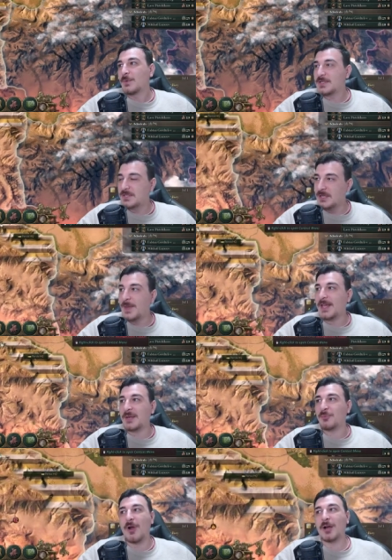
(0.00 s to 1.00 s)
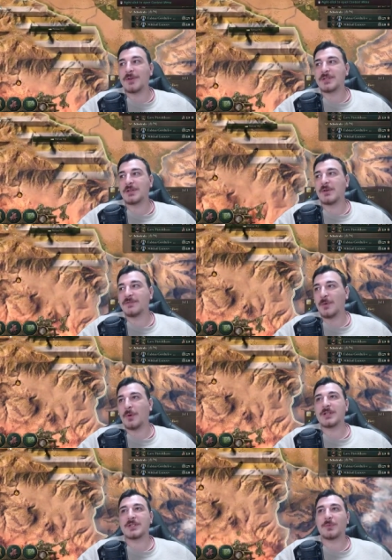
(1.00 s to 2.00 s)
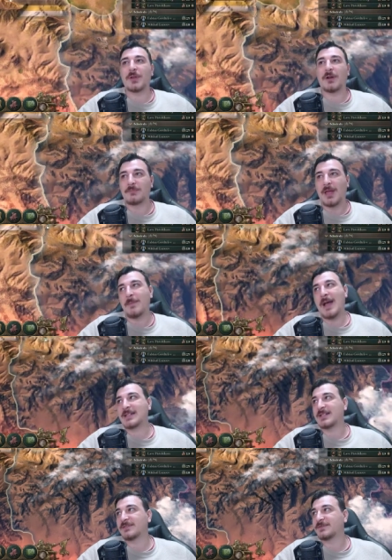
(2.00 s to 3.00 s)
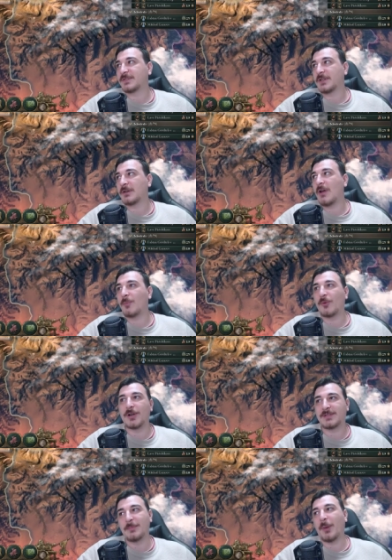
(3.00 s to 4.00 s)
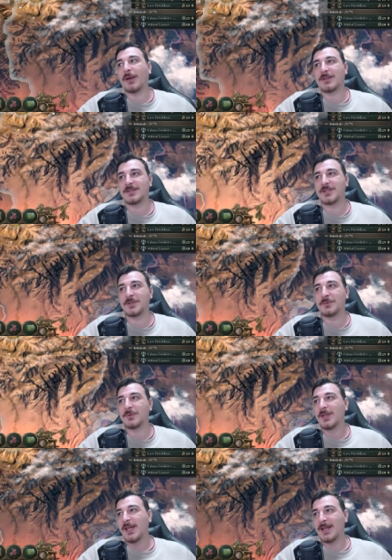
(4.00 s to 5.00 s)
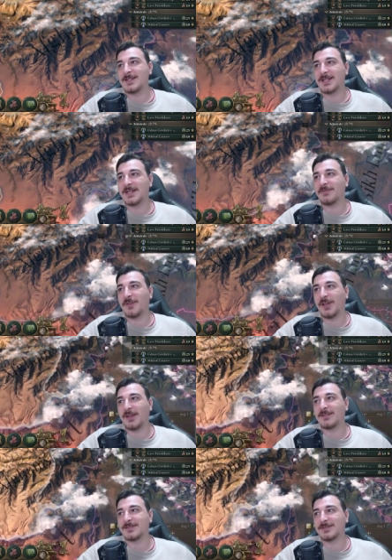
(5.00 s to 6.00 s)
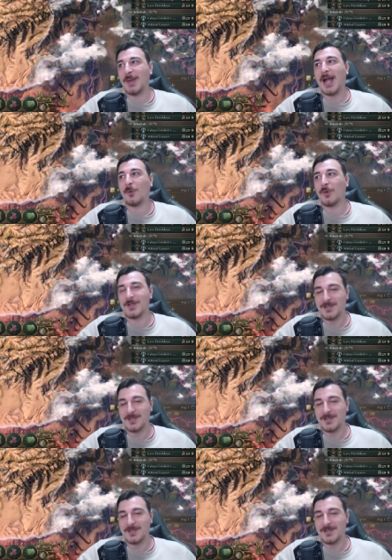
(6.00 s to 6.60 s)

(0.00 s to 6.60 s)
We're still making progress, though, of course. We are a massive conglomerate compared to two insignificant backwards